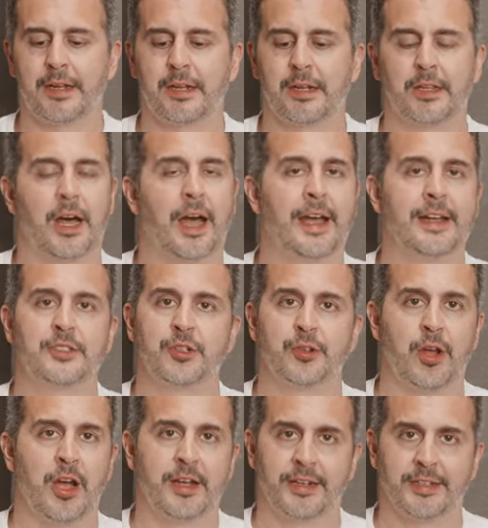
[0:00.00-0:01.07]
Clients are
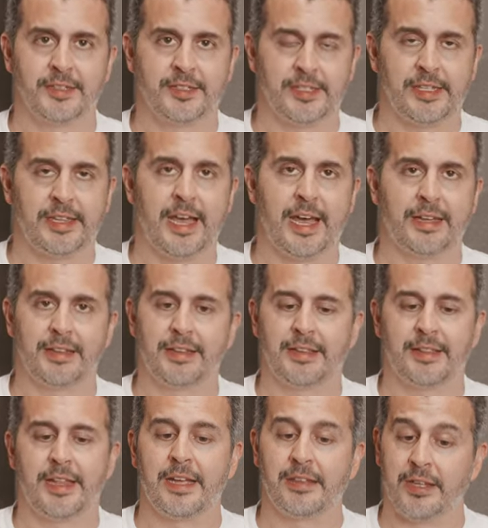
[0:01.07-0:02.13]
not going to see
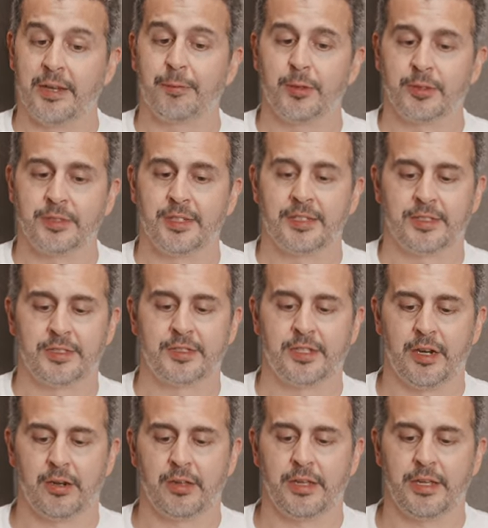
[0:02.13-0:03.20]
that difference
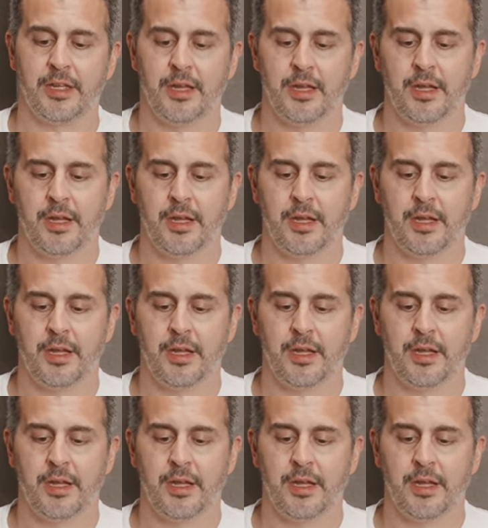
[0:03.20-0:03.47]
necessarily.